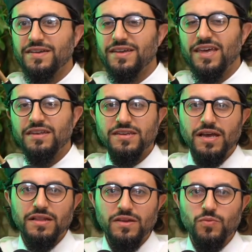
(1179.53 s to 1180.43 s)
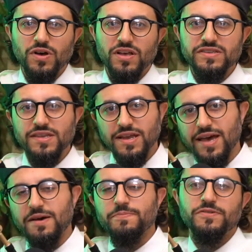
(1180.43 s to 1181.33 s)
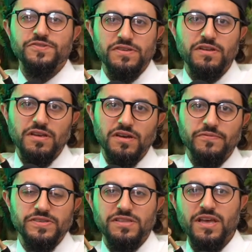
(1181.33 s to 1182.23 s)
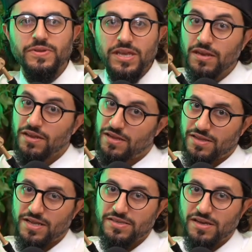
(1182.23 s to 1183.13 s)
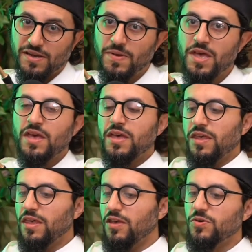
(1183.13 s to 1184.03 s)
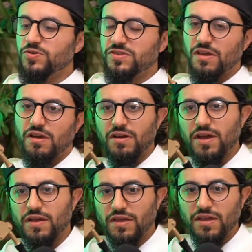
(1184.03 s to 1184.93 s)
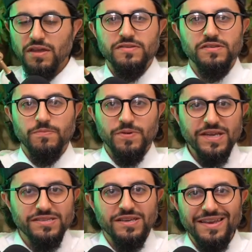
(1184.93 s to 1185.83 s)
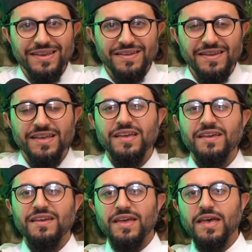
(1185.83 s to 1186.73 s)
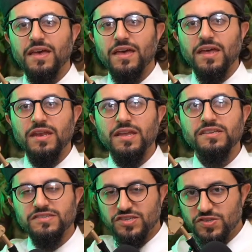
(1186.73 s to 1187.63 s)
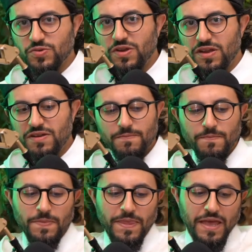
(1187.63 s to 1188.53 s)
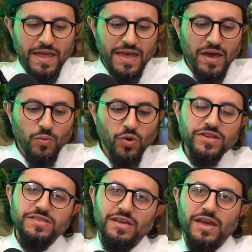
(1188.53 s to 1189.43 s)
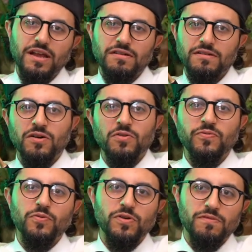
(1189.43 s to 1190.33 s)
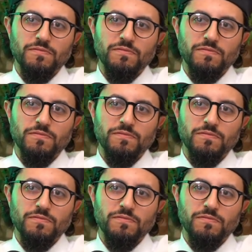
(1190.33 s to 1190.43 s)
And Delhi was the capital city of Islam in India at that time. He goes there to the big city and he's a student. And what does he get known for?